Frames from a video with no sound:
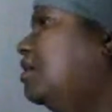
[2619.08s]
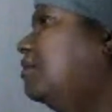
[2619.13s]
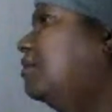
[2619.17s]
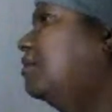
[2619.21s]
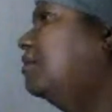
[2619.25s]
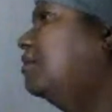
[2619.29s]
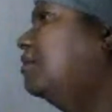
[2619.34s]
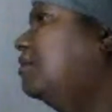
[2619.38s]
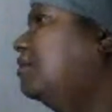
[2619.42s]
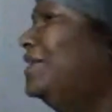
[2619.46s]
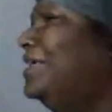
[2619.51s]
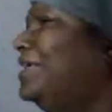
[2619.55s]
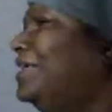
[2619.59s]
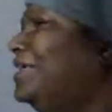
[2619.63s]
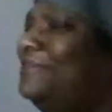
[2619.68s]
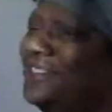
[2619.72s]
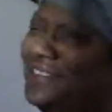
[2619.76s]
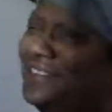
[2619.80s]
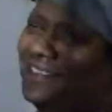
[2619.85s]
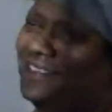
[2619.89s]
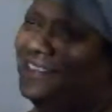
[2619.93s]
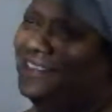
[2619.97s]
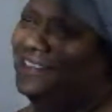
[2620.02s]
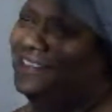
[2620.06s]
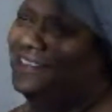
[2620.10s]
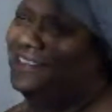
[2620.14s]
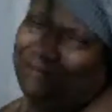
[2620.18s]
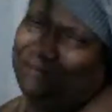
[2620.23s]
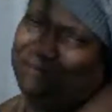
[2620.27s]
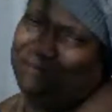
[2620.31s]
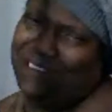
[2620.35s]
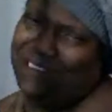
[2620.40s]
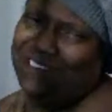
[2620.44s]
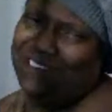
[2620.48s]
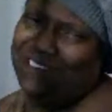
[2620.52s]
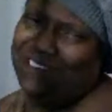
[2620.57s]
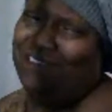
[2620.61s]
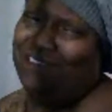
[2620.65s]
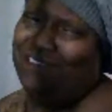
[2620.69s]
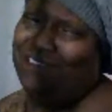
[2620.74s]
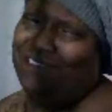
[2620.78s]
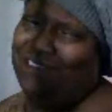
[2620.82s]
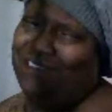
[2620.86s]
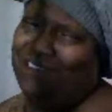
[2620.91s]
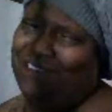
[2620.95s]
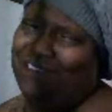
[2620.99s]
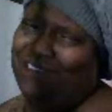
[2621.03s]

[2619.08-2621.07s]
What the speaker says: other way to go and